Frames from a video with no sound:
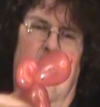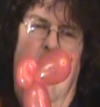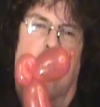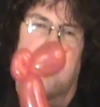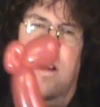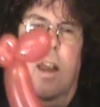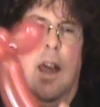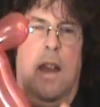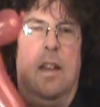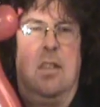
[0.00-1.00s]
go,
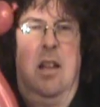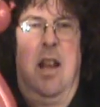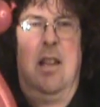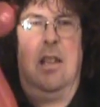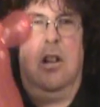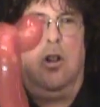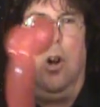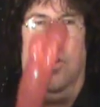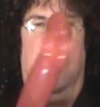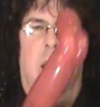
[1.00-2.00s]
it gives a nice little
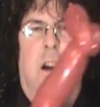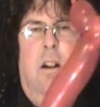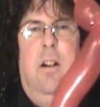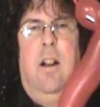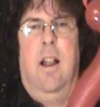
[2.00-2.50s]
curve there,